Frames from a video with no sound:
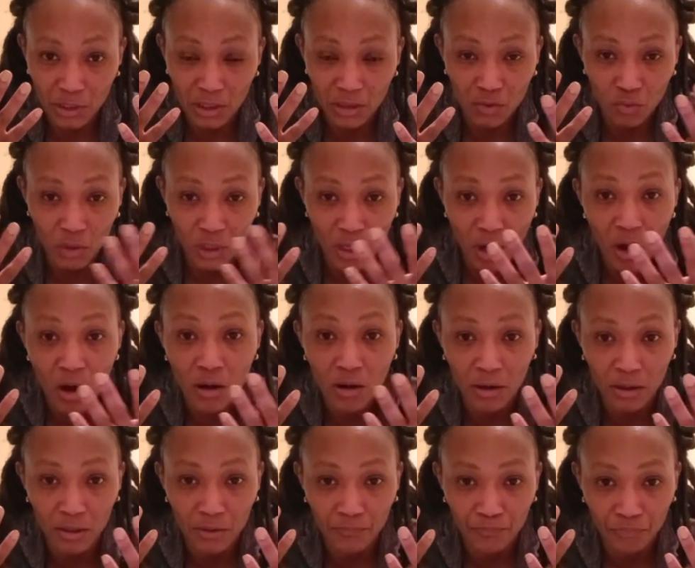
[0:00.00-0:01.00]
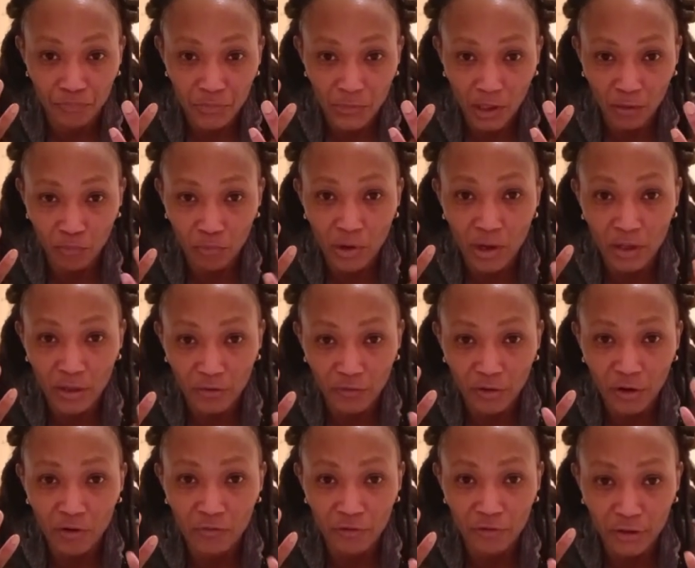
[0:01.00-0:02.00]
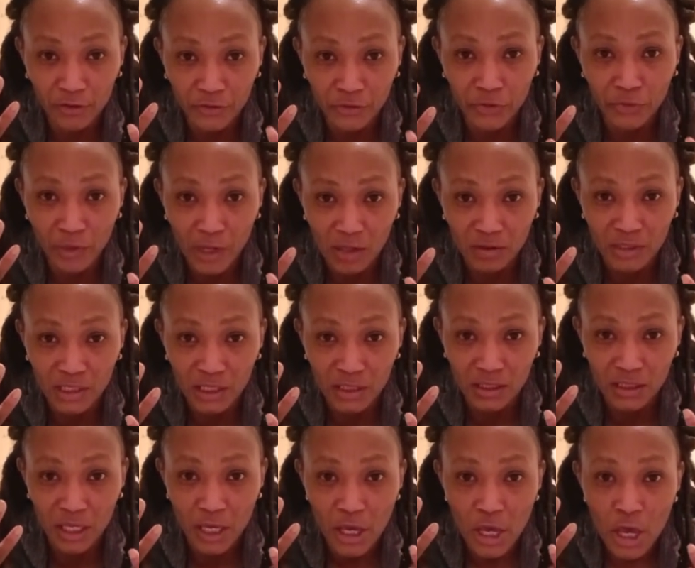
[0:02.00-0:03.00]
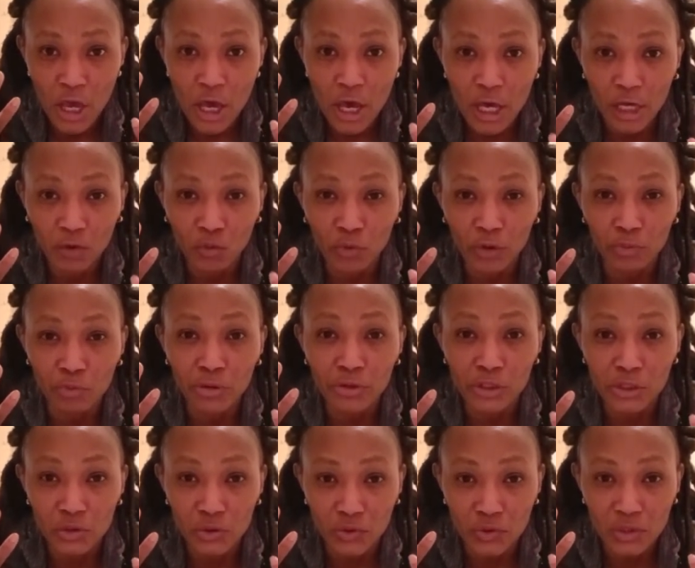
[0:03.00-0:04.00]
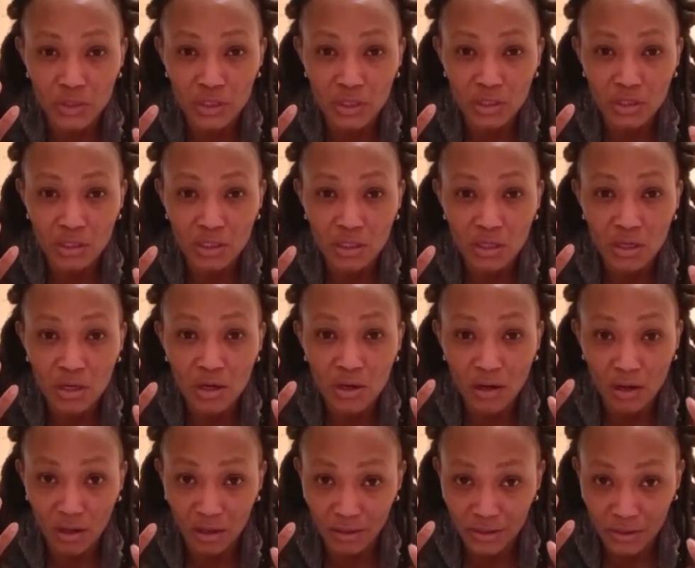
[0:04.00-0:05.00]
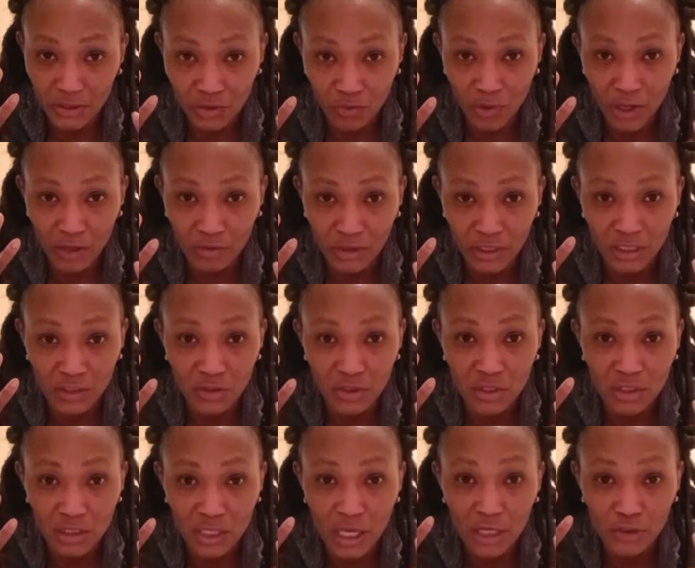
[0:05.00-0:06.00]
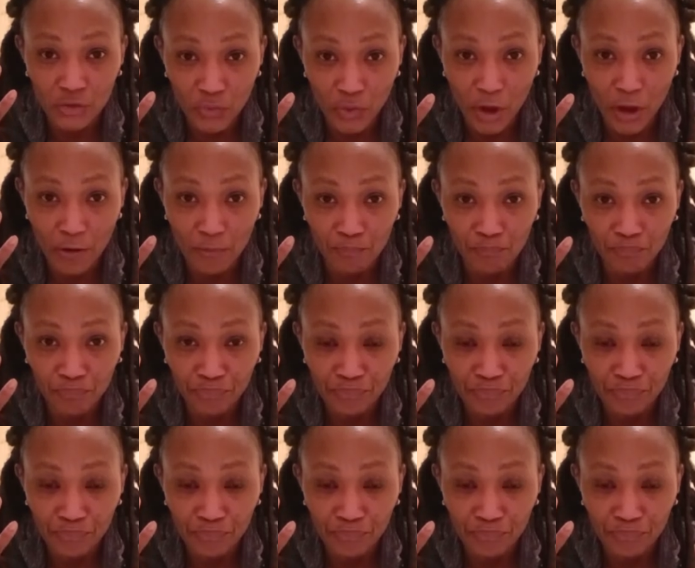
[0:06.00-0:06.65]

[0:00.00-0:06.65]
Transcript: because we are a product of our surroundings and we produce our surroundings as well.